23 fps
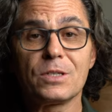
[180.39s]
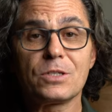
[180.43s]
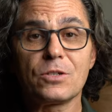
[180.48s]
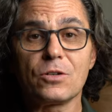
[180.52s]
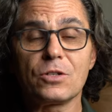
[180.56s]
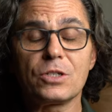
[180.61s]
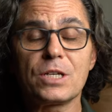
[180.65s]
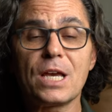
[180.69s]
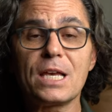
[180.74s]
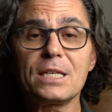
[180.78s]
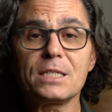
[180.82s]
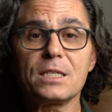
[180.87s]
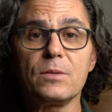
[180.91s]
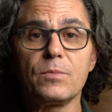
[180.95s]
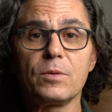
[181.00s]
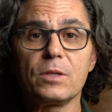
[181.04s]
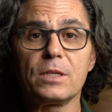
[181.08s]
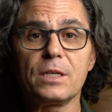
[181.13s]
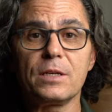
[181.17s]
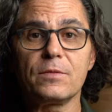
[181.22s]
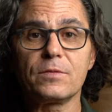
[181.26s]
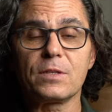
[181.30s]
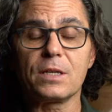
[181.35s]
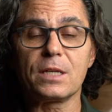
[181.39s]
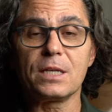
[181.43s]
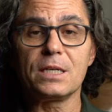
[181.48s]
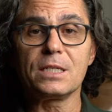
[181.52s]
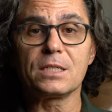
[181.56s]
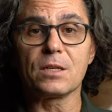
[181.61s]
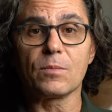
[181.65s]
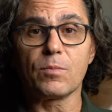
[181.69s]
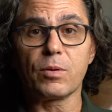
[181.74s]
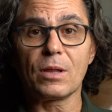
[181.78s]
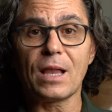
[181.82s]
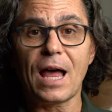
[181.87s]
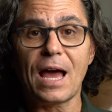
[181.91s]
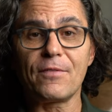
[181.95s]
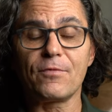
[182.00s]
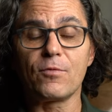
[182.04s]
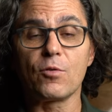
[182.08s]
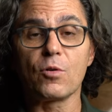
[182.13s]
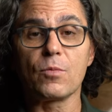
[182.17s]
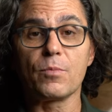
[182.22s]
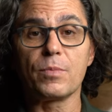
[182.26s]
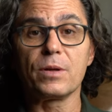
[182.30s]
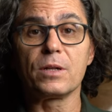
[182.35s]
Mr. Chesky believes that he's a
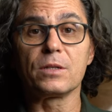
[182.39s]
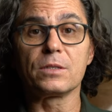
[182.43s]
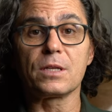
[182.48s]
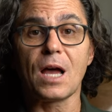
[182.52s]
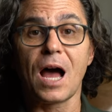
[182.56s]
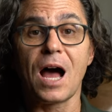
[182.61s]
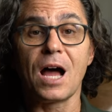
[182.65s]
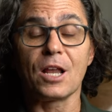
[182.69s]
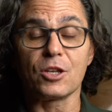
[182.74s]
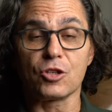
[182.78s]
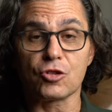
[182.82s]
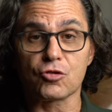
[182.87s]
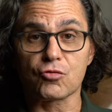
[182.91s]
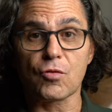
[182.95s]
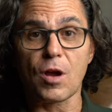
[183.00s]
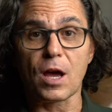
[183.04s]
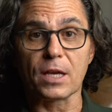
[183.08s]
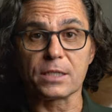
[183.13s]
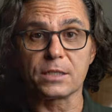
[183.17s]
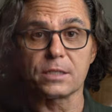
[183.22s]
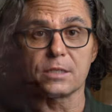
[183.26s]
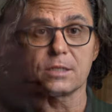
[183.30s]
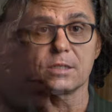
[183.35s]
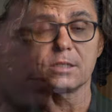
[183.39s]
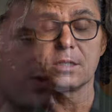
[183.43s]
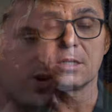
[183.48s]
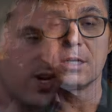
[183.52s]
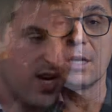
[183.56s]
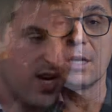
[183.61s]
platform built on trust